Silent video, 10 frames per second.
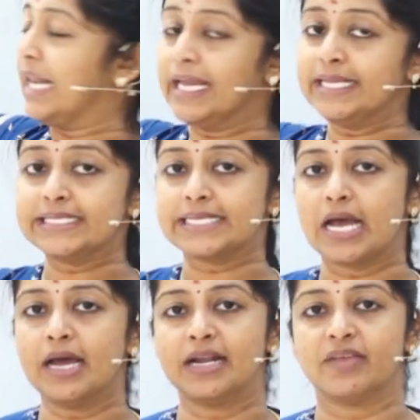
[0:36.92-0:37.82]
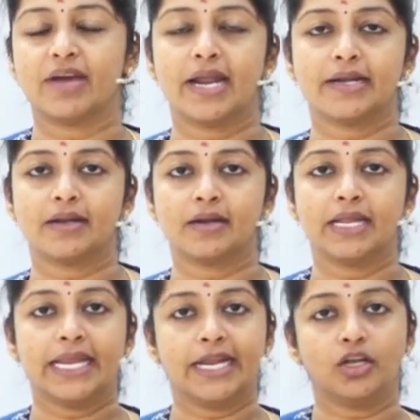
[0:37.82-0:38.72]
lines are divided
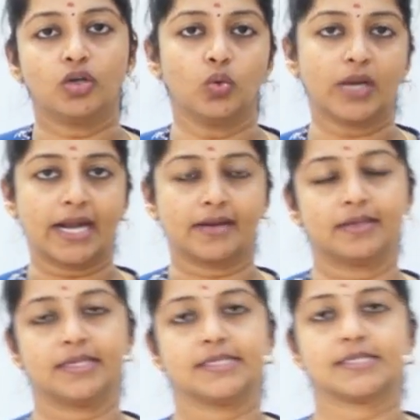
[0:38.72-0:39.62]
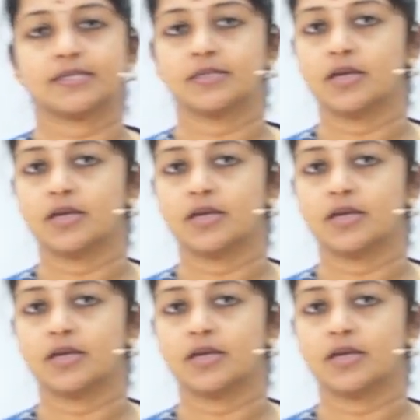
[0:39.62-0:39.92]
in two categories.